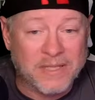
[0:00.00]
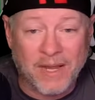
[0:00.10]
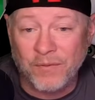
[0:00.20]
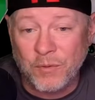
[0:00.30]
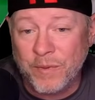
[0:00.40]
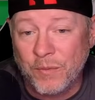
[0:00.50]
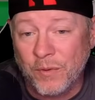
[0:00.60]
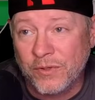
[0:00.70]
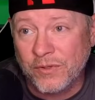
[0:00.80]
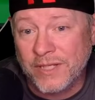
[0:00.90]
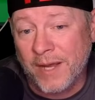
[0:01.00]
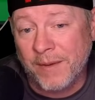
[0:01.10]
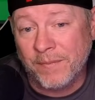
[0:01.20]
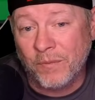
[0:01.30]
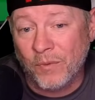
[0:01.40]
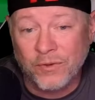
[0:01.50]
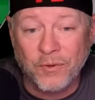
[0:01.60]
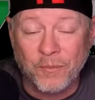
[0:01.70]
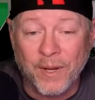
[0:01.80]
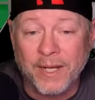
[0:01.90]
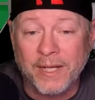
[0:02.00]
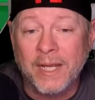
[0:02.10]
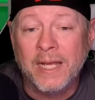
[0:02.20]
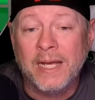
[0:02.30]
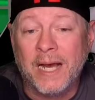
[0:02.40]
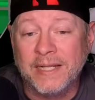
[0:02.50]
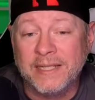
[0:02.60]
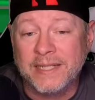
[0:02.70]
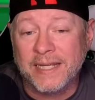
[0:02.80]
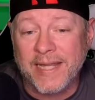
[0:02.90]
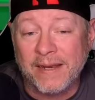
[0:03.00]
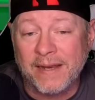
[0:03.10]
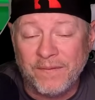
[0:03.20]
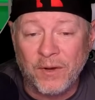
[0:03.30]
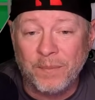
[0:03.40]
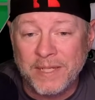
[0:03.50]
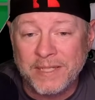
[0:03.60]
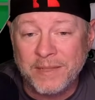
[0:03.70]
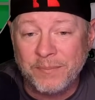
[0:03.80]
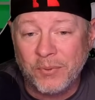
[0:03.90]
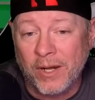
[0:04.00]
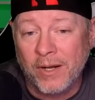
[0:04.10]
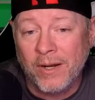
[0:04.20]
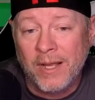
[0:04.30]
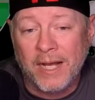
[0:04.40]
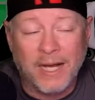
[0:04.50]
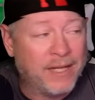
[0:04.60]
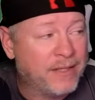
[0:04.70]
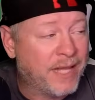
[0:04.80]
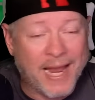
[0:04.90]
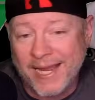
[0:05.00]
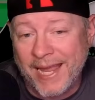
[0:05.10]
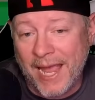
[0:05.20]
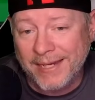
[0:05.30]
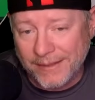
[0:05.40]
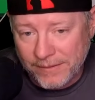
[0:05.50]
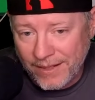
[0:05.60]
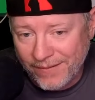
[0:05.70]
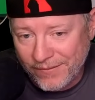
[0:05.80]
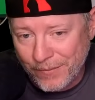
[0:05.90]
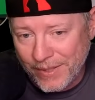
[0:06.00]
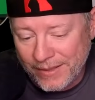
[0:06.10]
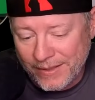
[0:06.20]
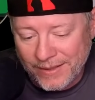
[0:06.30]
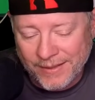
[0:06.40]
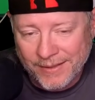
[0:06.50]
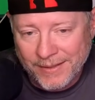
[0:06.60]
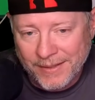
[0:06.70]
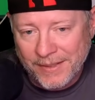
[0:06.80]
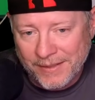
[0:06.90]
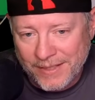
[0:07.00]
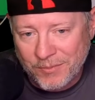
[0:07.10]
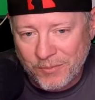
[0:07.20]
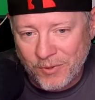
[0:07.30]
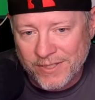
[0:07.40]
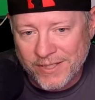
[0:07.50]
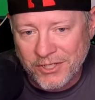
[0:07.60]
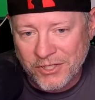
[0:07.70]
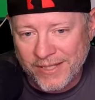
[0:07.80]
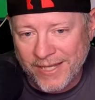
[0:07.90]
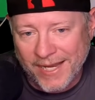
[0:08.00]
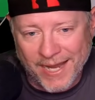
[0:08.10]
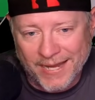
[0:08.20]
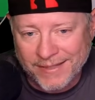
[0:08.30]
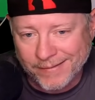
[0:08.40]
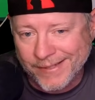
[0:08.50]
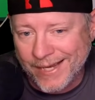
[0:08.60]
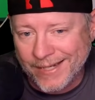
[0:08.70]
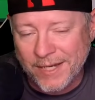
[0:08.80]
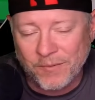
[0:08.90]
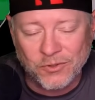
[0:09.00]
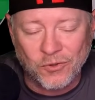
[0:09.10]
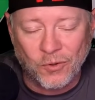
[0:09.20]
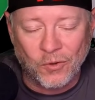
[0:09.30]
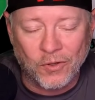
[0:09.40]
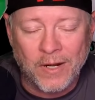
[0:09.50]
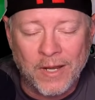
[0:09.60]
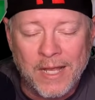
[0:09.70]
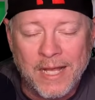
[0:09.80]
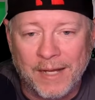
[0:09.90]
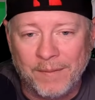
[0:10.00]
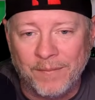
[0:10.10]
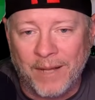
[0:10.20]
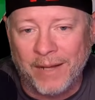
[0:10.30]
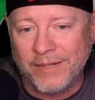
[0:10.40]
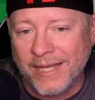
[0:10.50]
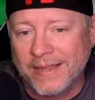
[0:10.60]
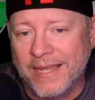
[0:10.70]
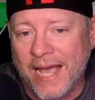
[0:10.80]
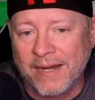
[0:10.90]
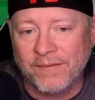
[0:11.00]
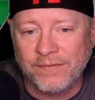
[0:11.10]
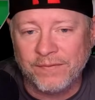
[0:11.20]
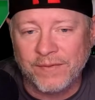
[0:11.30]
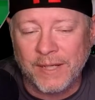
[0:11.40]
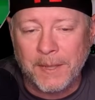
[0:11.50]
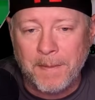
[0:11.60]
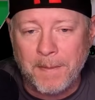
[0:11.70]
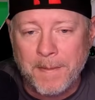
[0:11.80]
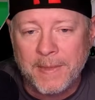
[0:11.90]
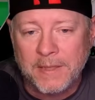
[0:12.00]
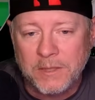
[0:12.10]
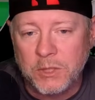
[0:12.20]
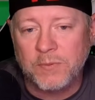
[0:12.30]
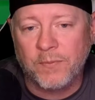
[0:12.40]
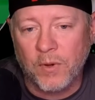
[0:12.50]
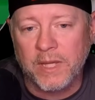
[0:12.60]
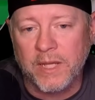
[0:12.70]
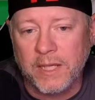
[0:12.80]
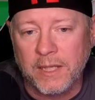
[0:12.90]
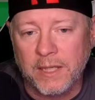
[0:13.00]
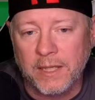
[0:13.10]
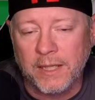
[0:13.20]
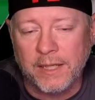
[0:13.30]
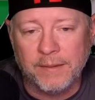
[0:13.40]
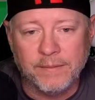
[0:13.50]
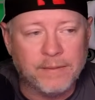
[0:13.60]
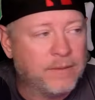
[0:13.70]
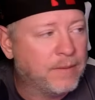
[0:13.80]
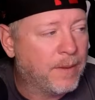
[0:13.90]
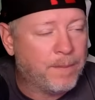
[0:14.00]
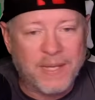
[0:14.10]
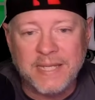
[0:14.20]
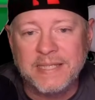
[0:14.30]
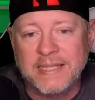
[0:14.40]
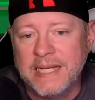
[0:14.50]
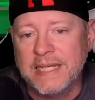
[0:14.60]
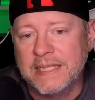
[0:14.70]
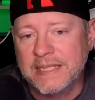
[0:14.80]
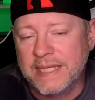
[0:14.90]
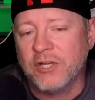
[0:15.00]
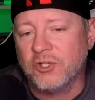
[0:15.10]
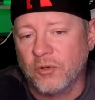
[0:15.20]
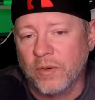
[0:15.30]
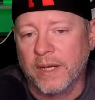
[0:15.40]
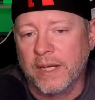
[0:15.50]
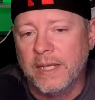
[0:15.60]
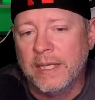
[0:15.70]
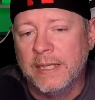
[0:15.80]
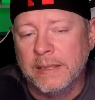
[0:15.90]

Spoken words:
definitely be worth your time and worth your money to get that. If you're a PC player, the 8K doesn't have to be the Esports edition. The 8K, it's the exact same controller. I'd get that if just for the PC centric